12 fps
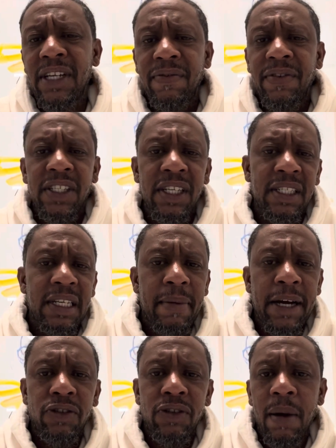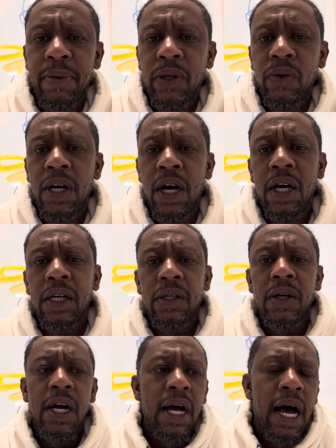Every season I might drop a new color.